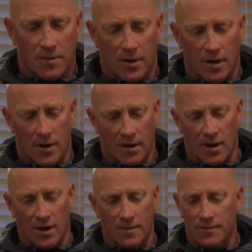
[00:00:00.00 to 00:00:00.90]
But
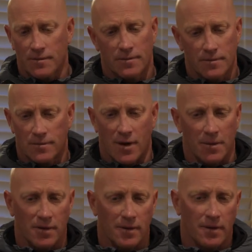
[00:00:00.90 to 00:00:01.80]
again,
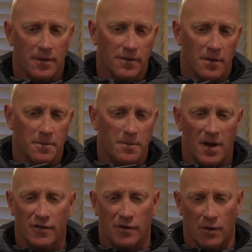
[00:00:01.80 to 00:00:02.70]
probably the, the
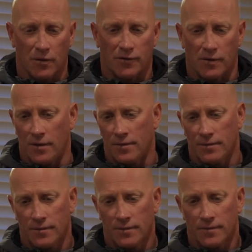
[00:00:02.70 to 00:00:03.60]
best holster
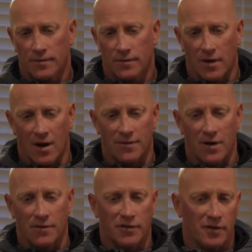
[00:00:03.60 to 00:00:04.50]
that I've
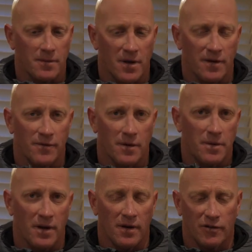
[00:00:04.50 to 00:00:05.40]
ever seen made for
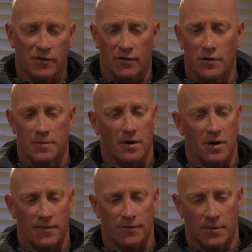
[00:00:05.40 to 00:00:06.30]
appendix, super
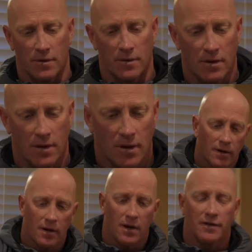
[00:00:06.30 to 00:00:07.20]
comfortable.
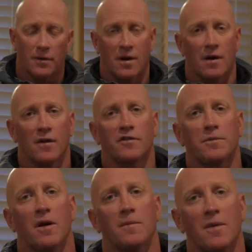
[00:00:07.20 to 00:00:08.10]
Uh, don't carry a
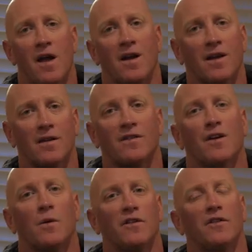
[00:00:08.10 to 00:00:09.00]
spare mag. I get that
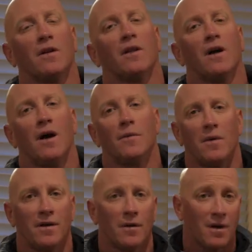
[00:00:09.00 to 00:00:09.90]
question a lot.
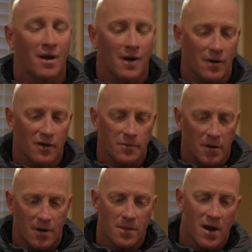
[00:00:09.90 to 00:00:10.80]
Why don't I carry a
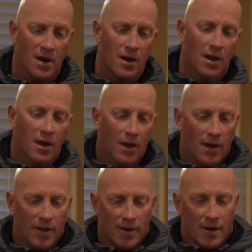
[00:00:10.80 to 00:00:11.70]
spare mag?
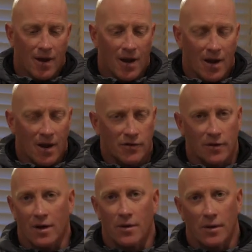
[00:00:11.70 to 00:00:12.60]
And I answer
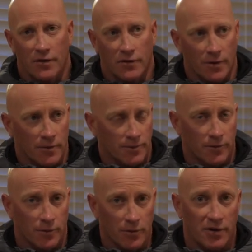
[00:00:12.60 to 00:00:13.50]
that question
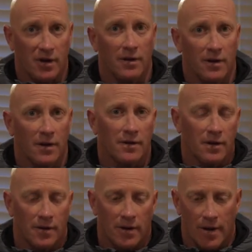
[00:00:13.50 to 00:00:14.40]
routinely on the
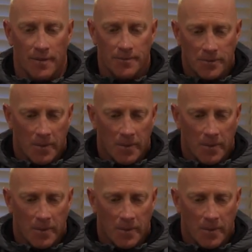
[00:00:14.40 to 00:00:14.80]
internet.